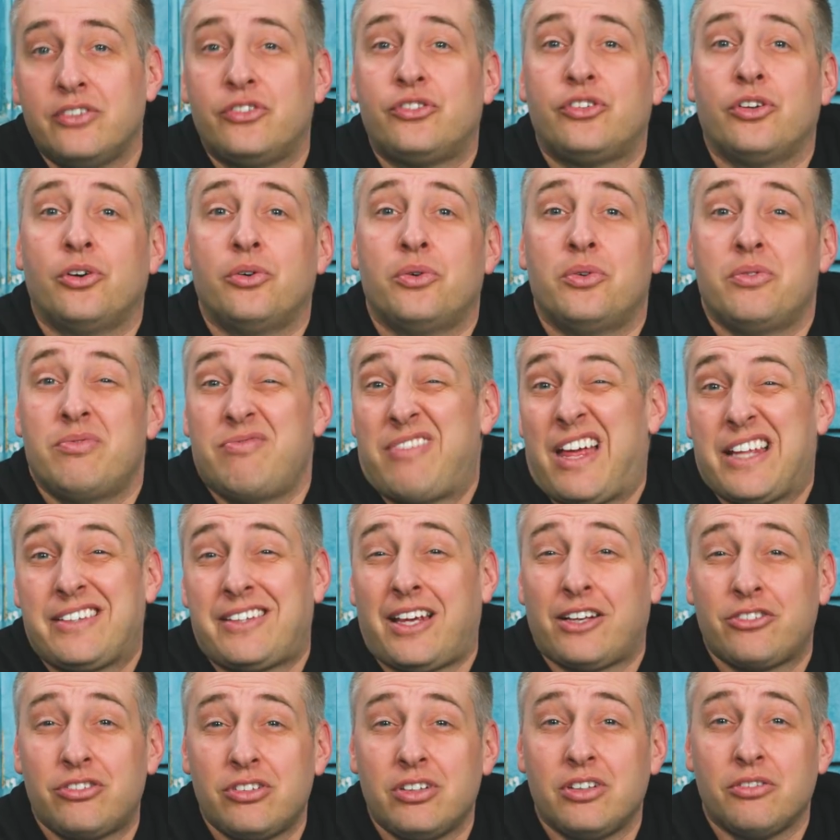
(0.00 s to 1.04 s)
So that's
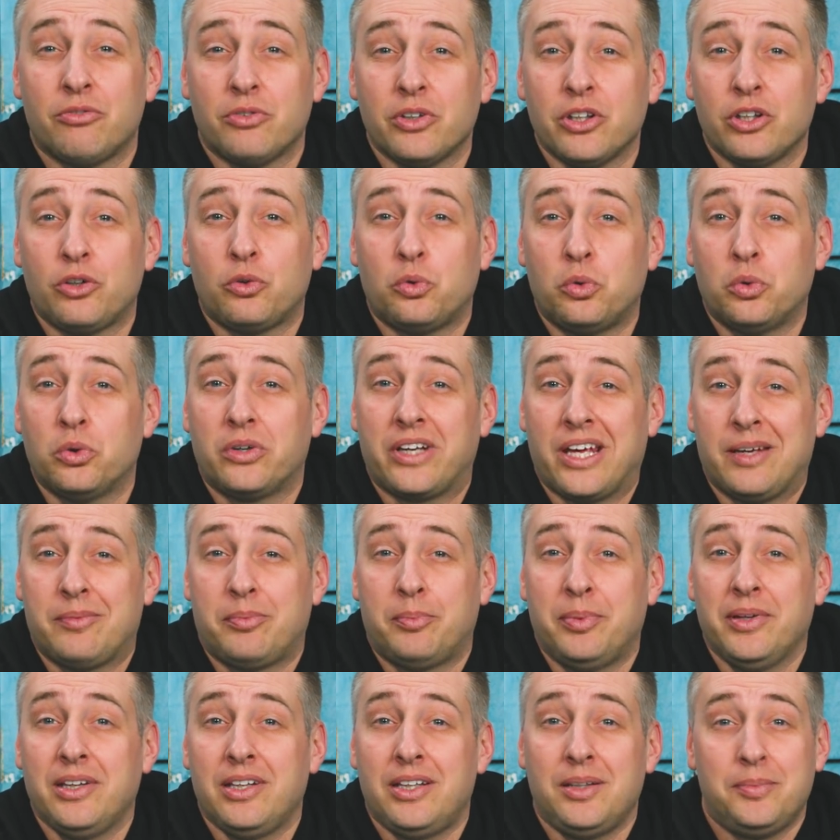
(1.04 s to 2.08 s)
actually a really cool
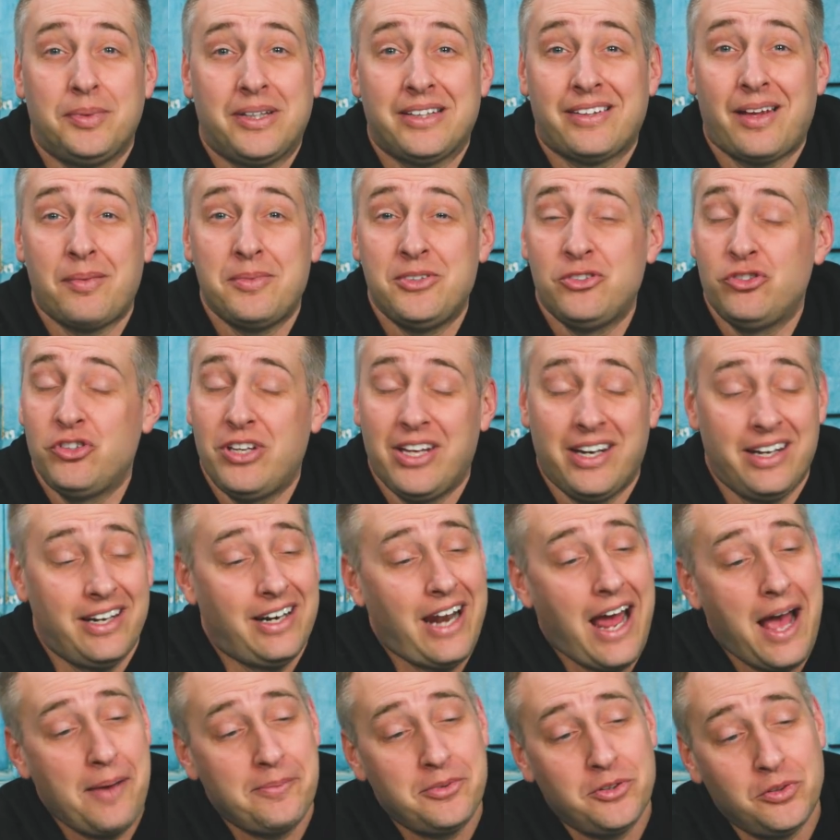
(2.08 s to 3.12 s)
capability because that means you get
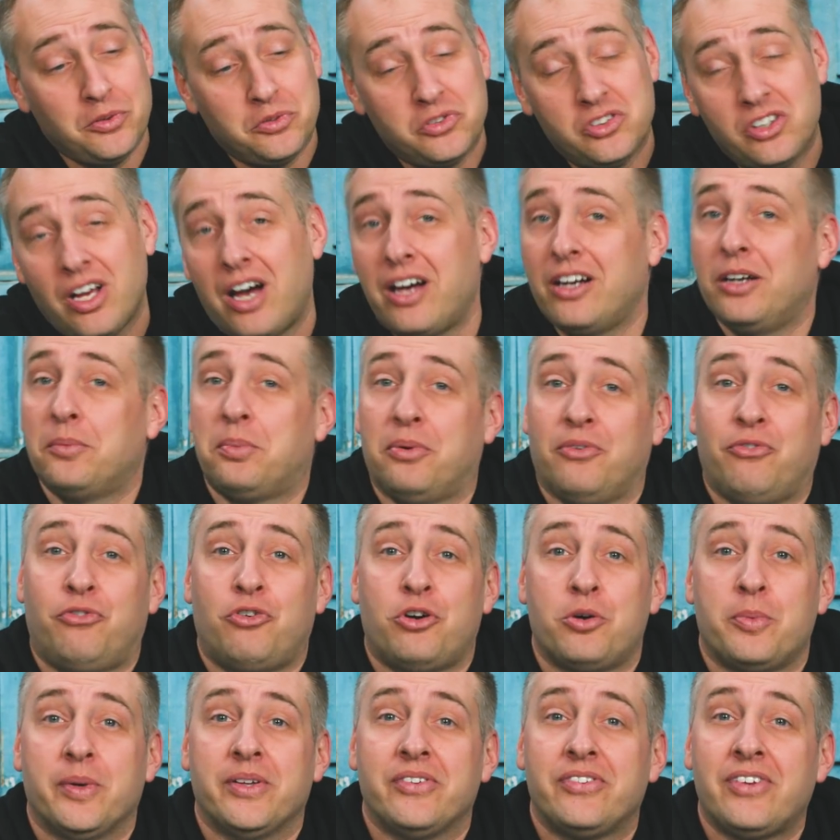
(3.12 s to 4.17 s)
an absolute ton of
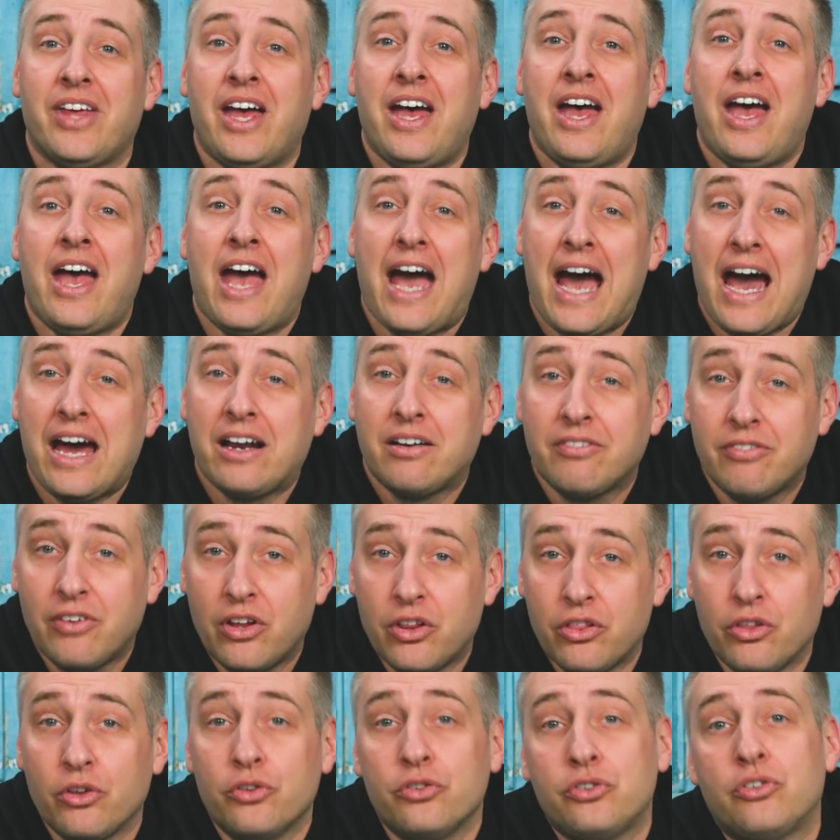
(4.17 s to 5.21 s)
performance out of
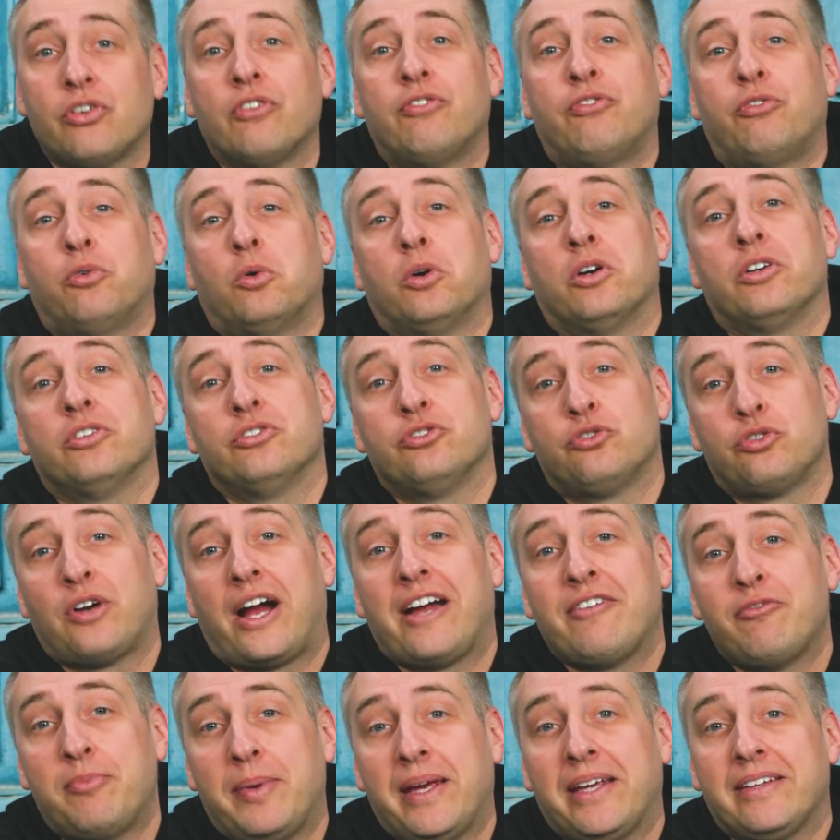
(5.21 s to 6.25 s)
those four drive